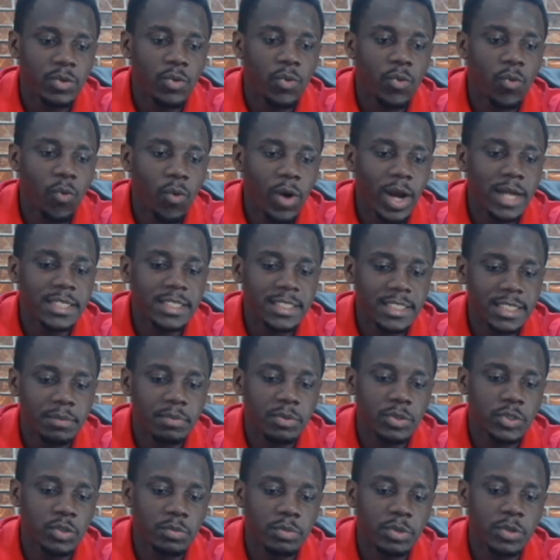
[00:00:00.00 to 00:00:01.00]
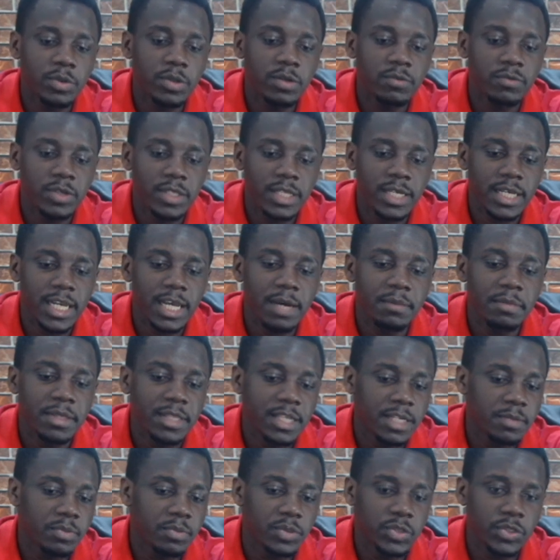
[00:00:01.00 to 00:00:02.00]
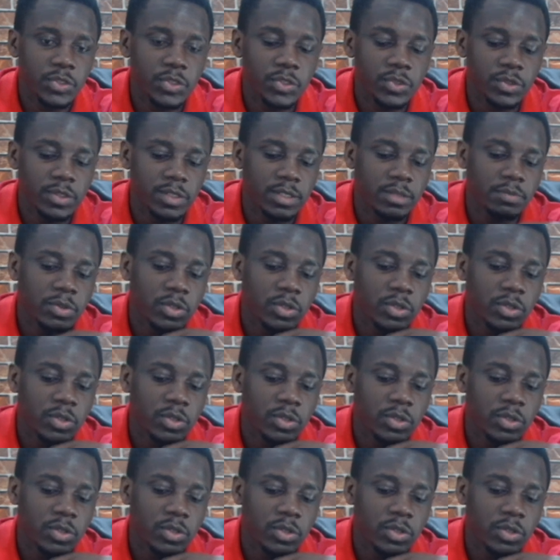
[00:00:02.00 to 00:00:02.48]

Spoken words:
what he's supposed to be doing for the club in that position.